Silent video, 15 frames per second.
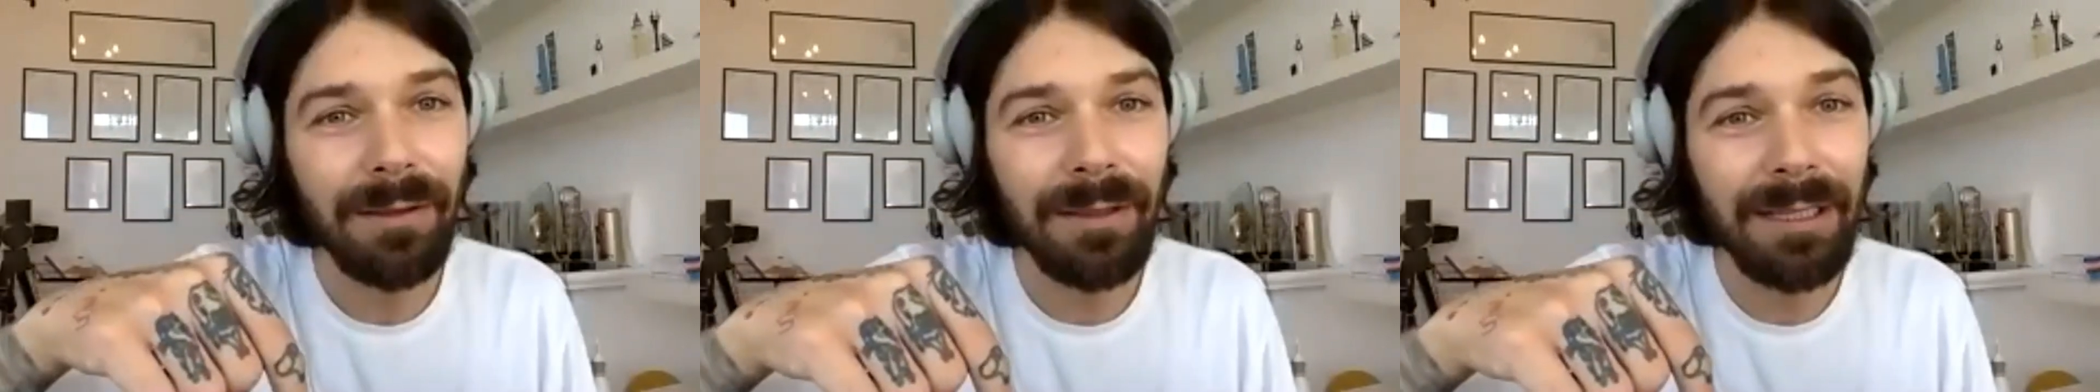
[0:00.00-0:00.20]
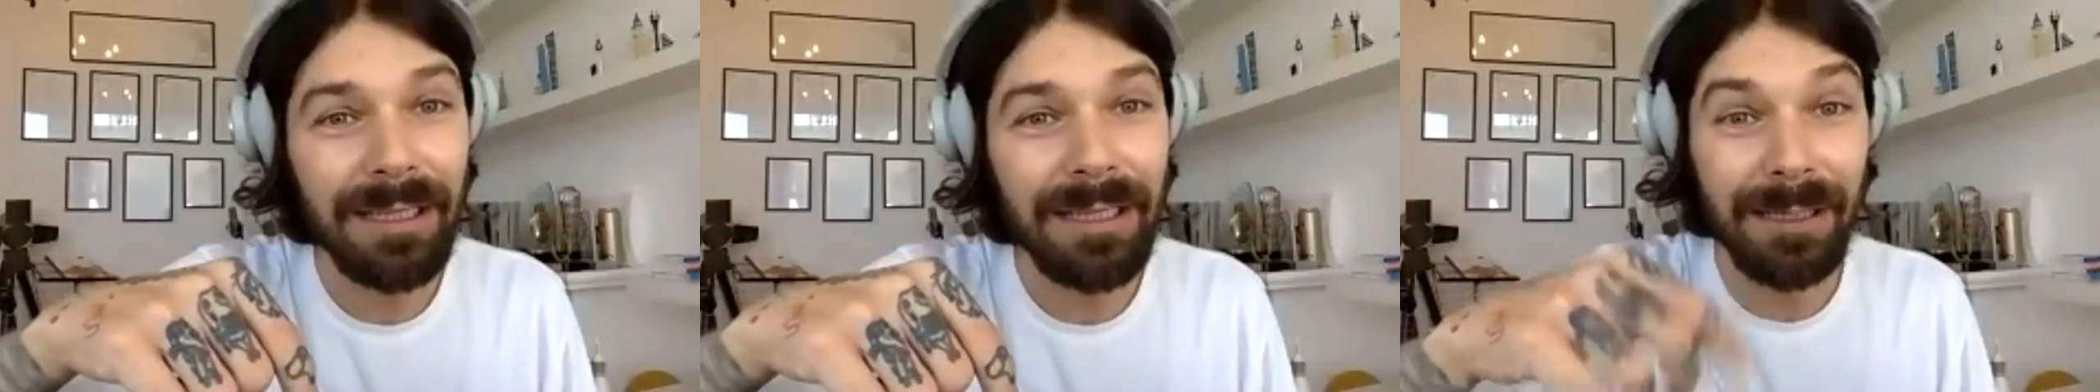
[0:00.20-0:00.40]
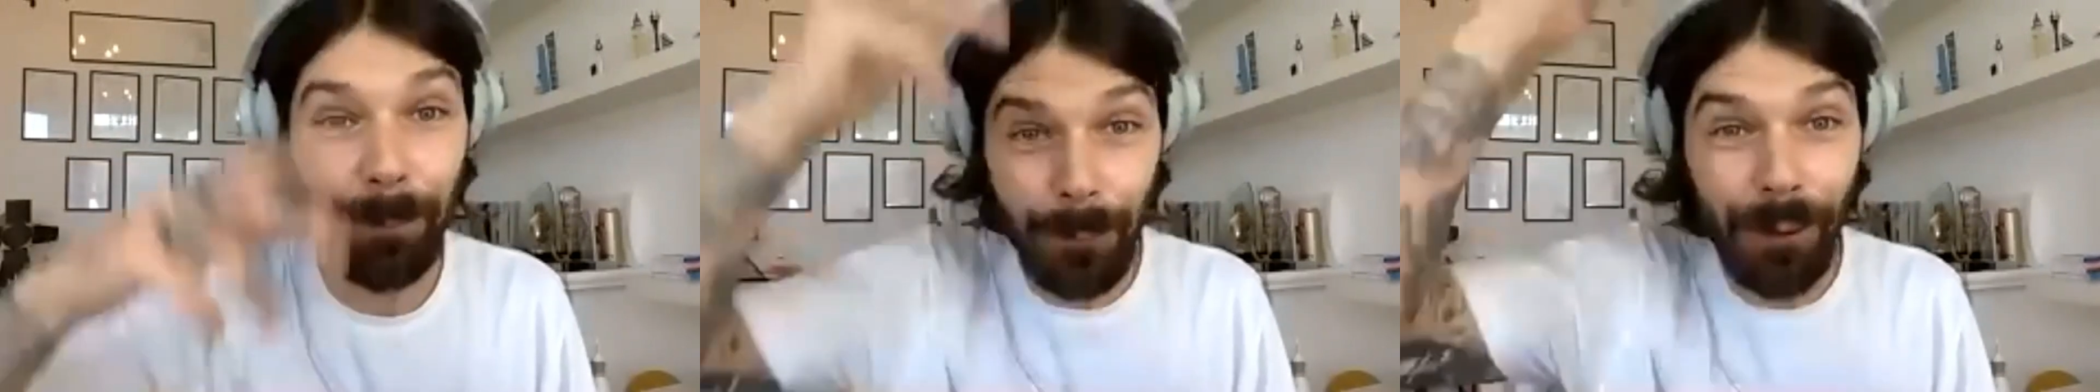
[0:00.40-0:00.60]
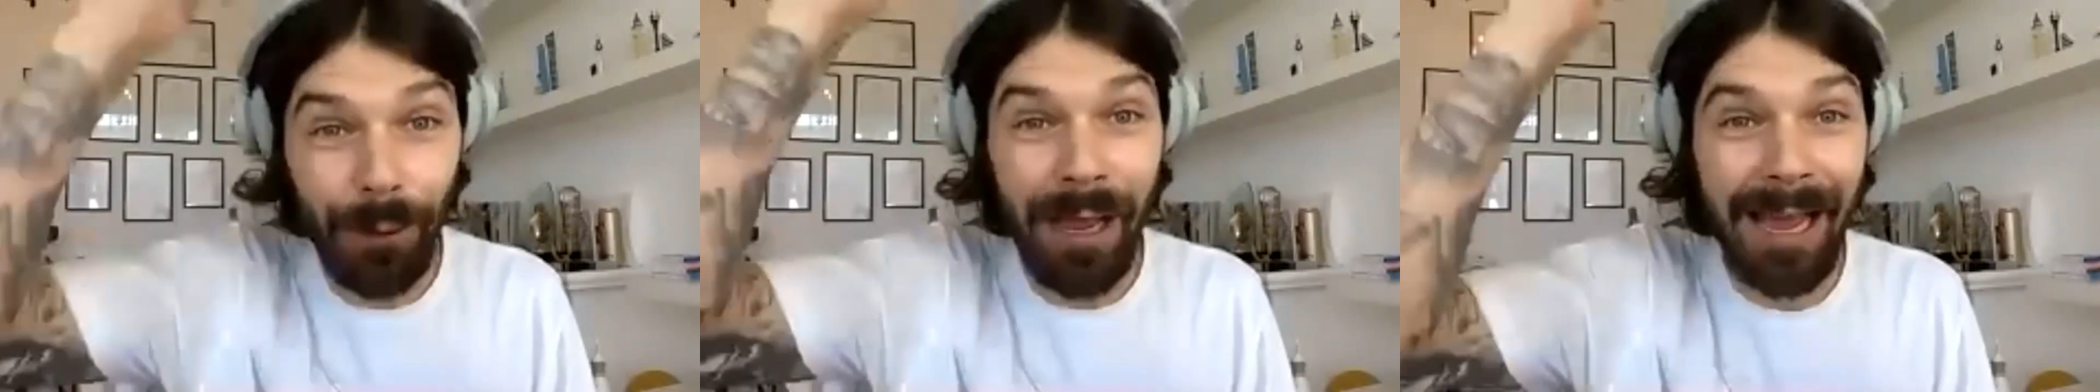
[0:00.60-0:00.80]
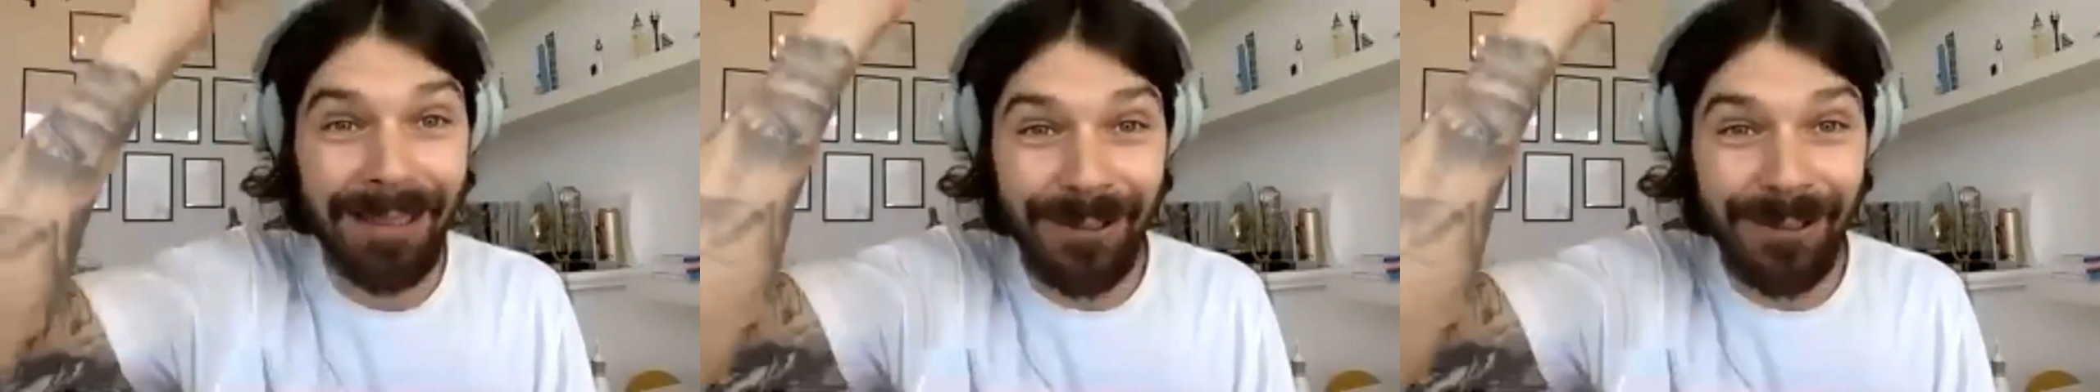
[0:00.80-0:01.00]
then kind of put a
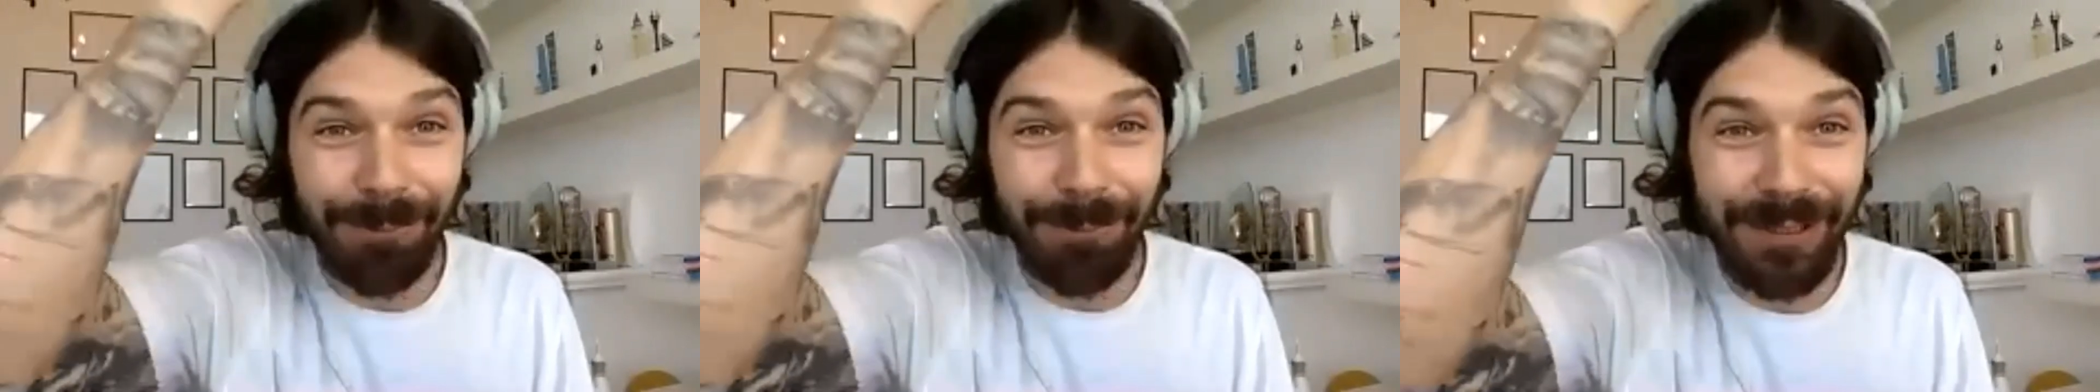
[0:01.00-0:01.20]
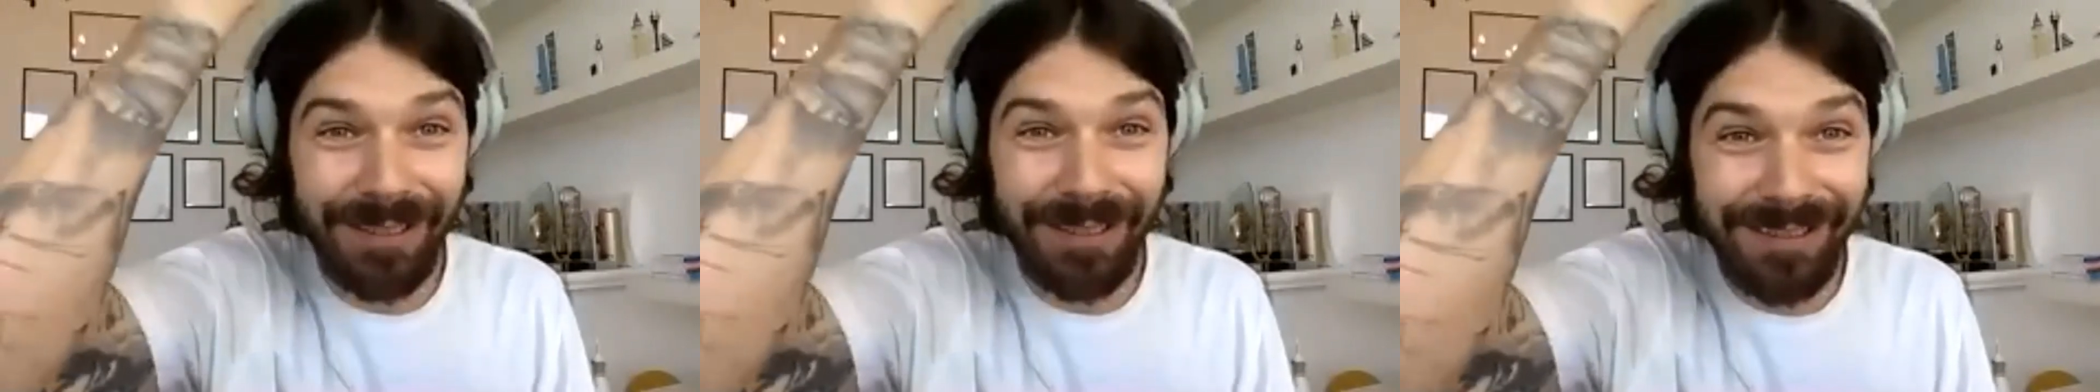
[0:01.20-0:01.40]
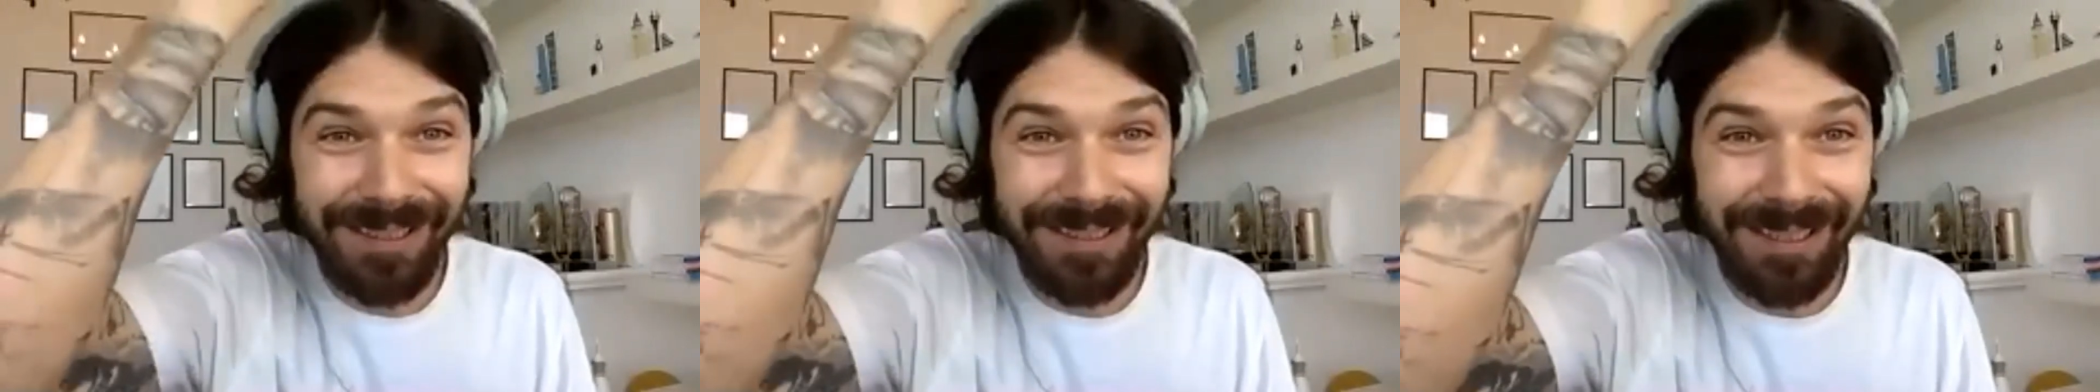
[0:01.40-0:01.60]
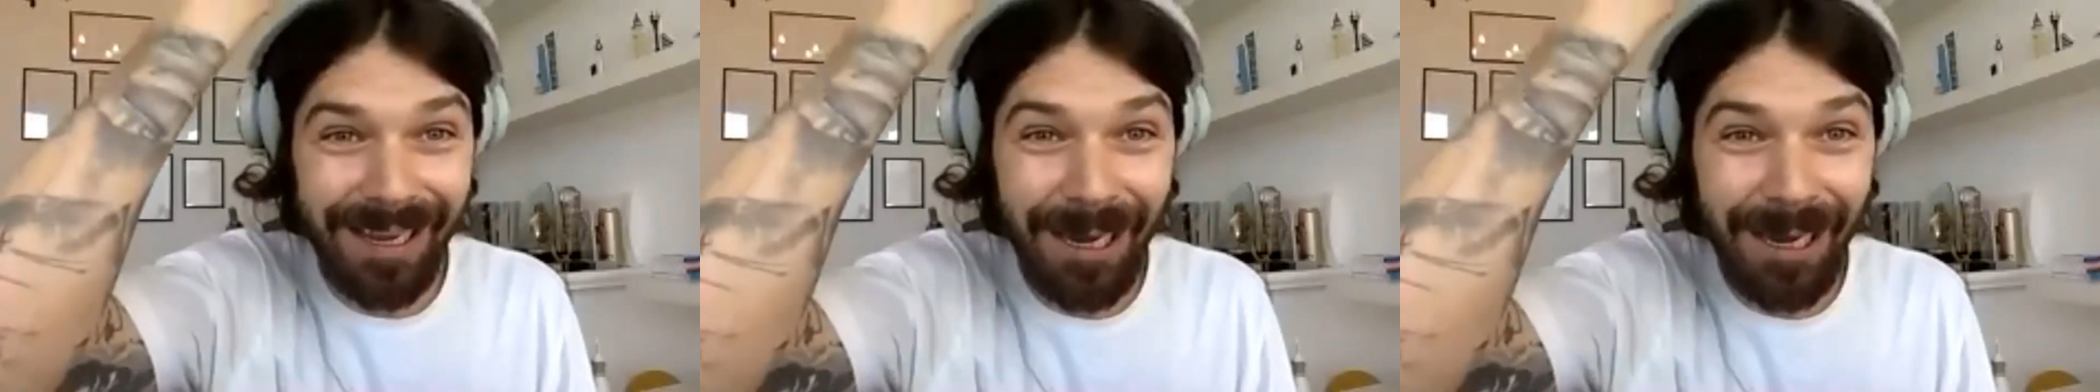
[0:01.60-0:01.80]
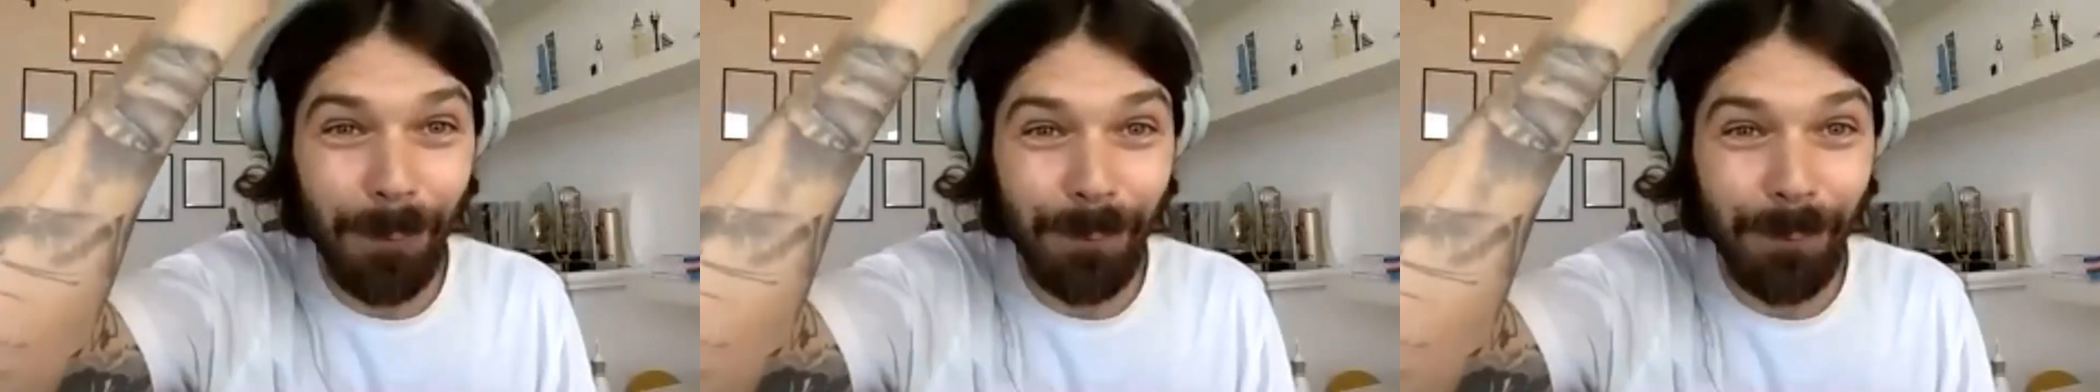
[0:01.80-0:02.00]
hand up to
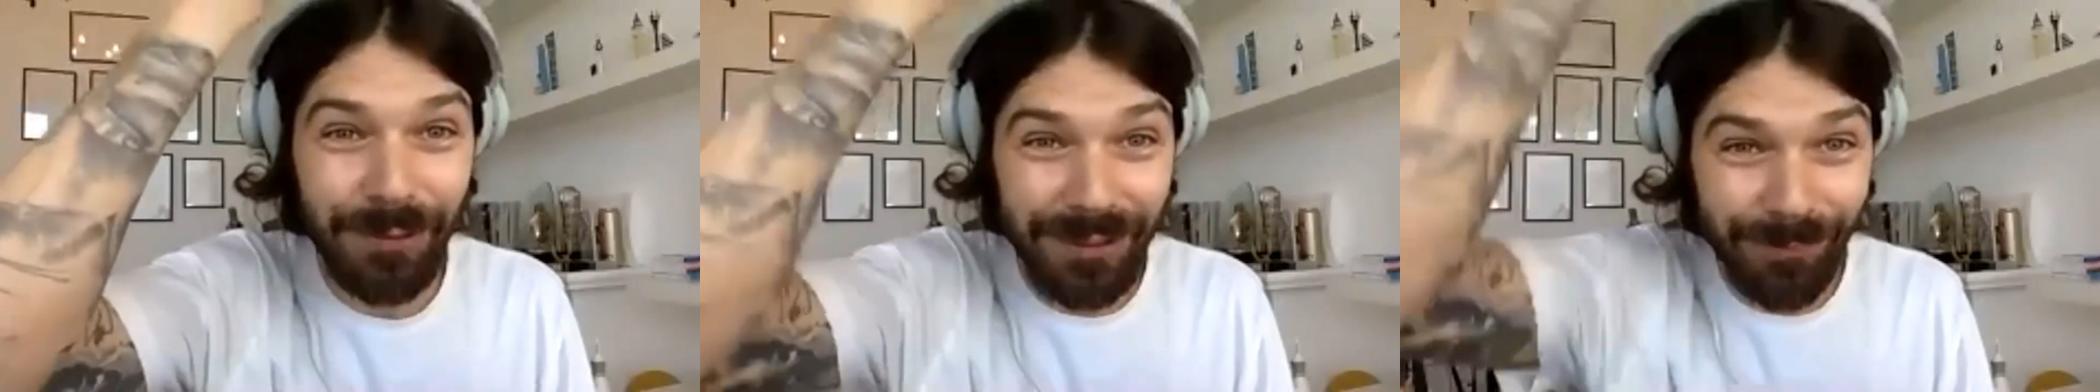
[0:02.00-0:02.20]
help,